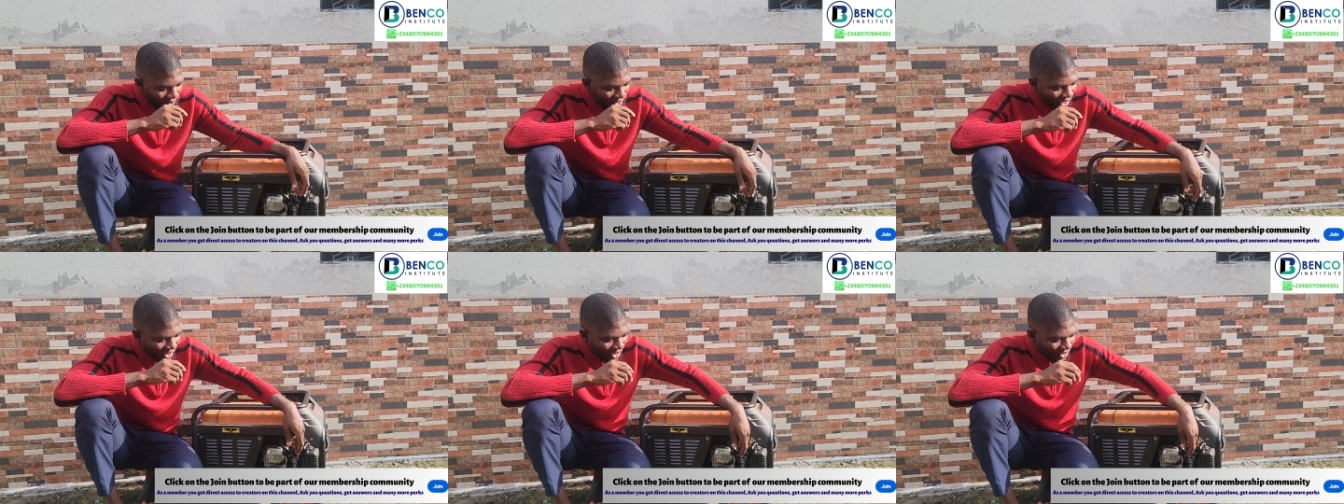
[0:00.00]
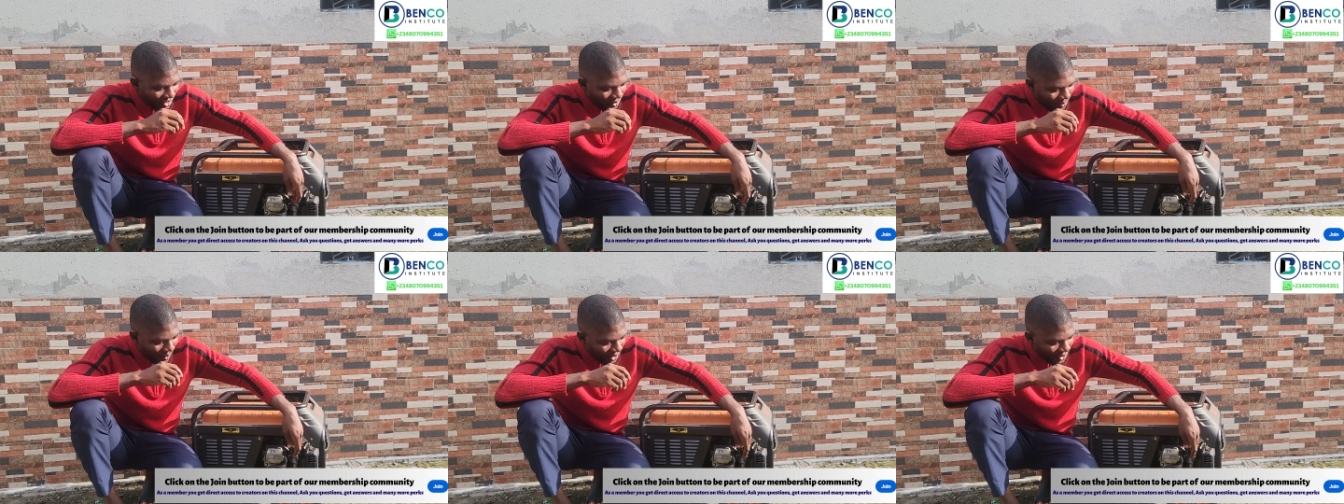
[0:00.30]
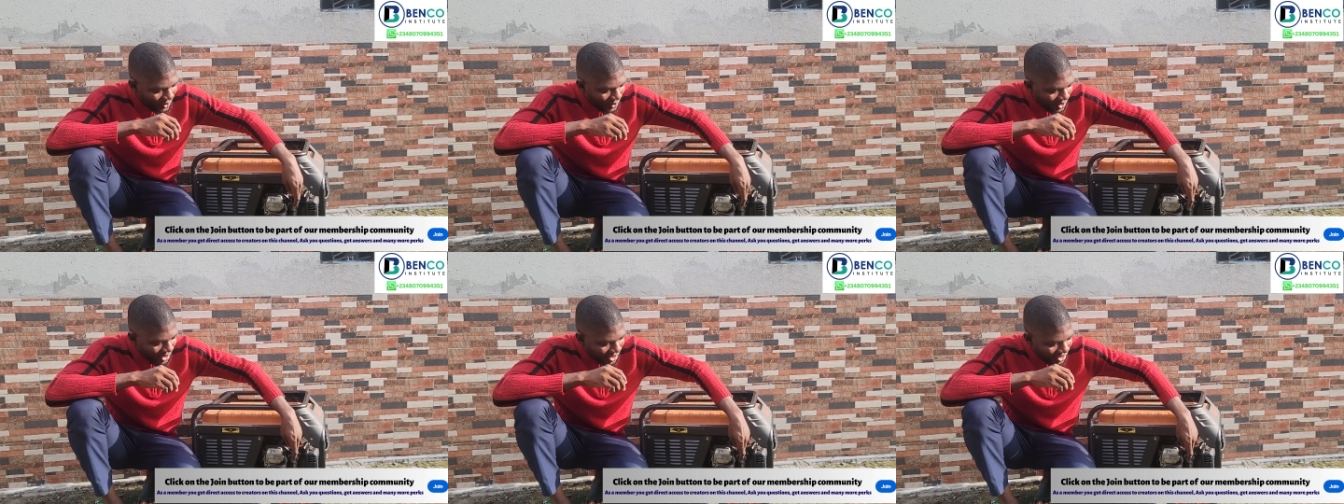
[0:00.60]
There's a
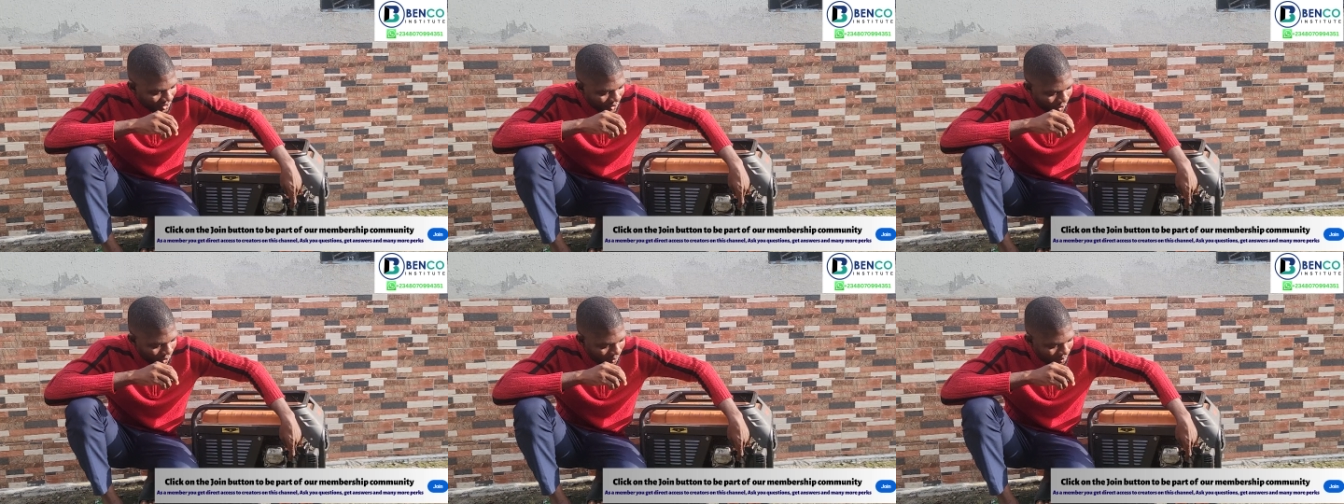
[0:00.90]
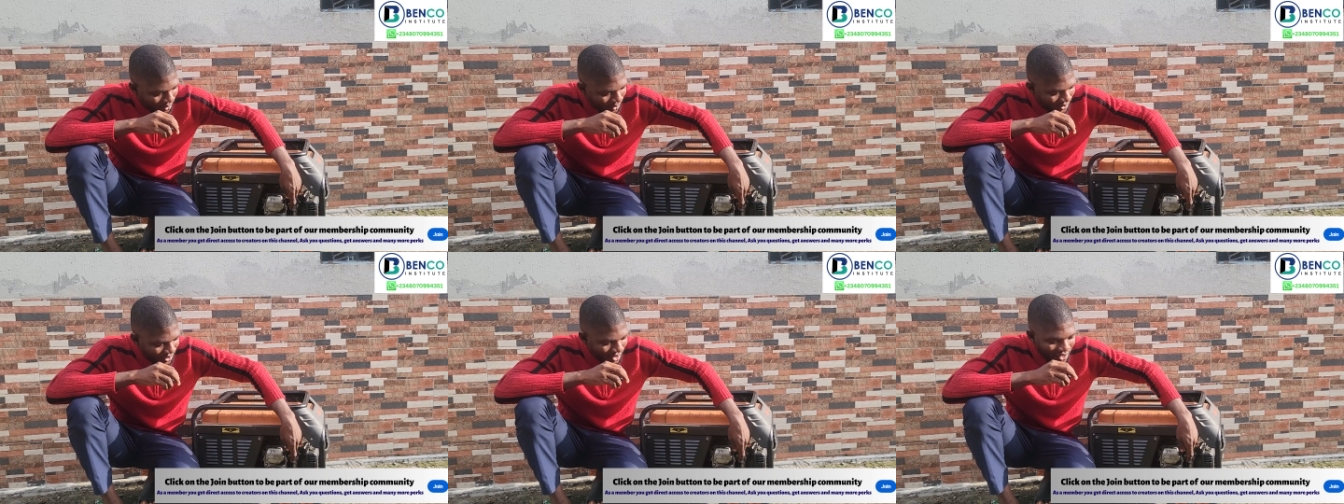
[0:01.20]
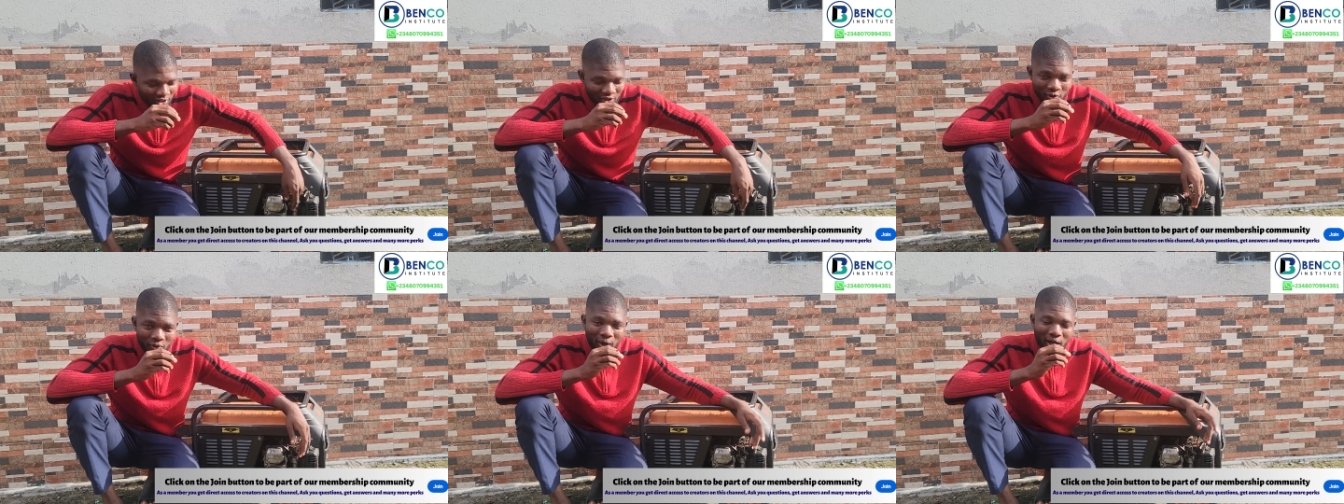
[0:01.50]
particular knob
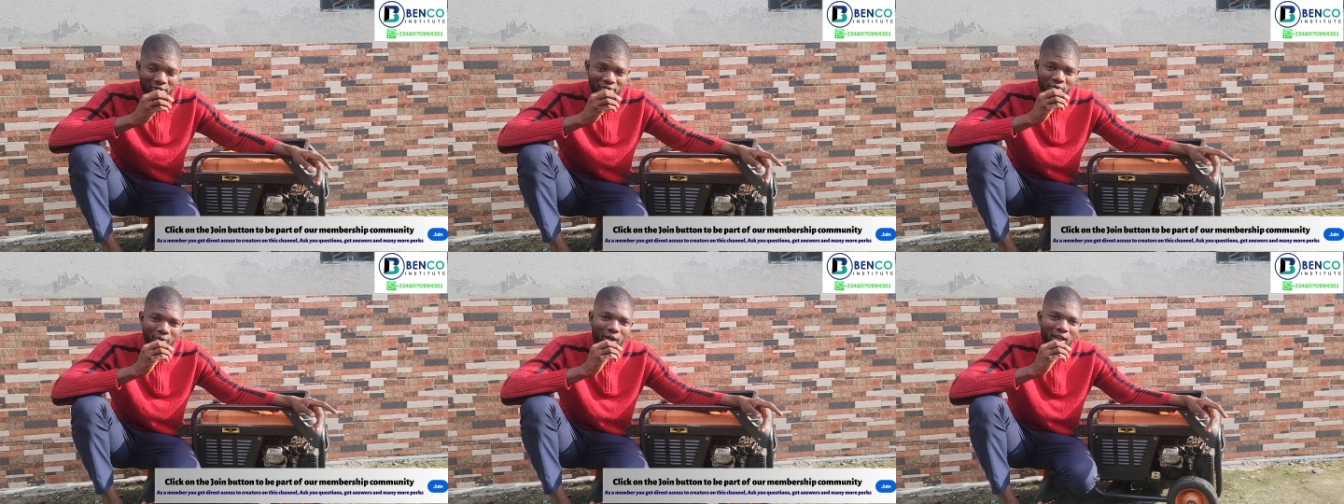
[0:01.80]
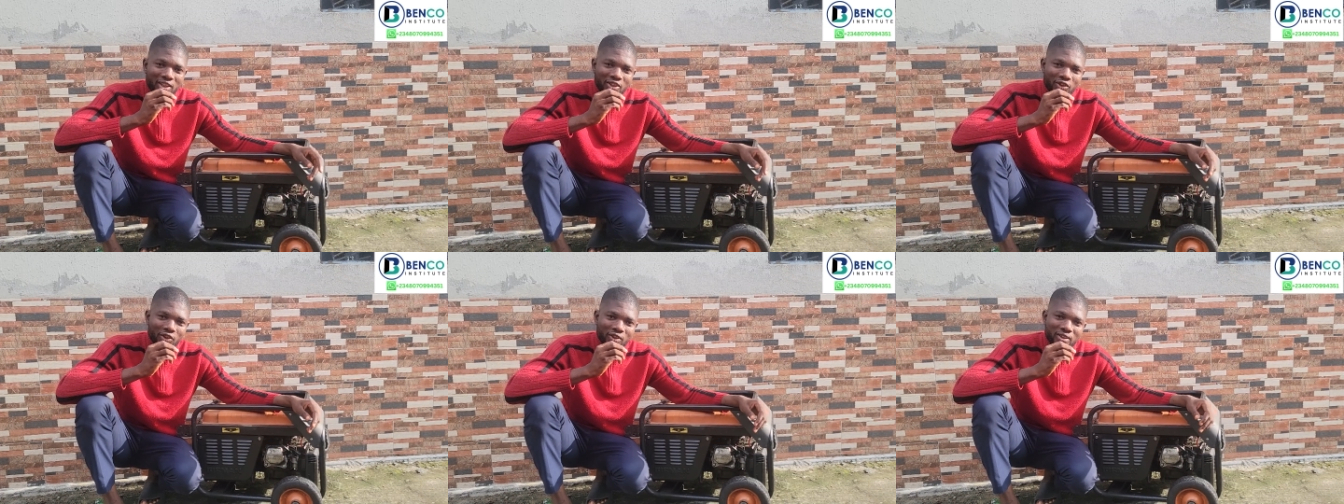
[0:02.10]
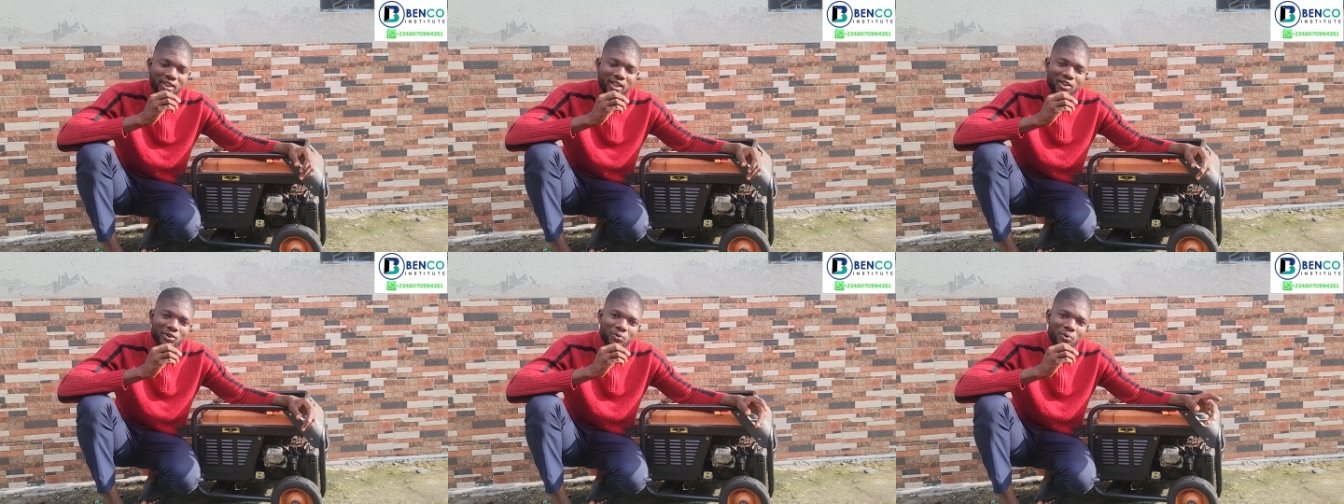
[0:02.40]
you have to
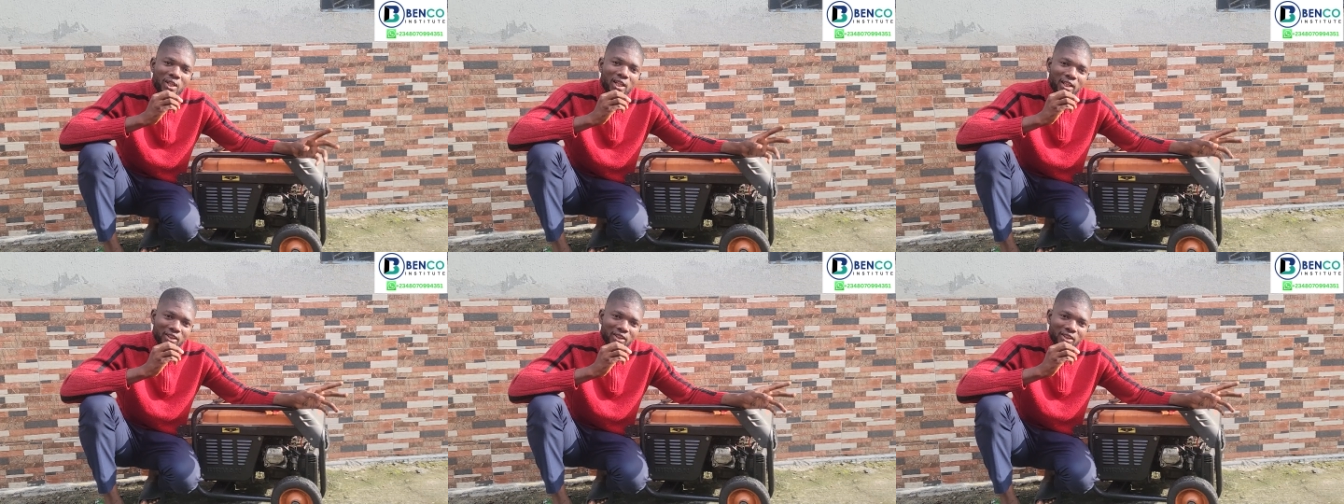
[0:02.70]
adjust as well.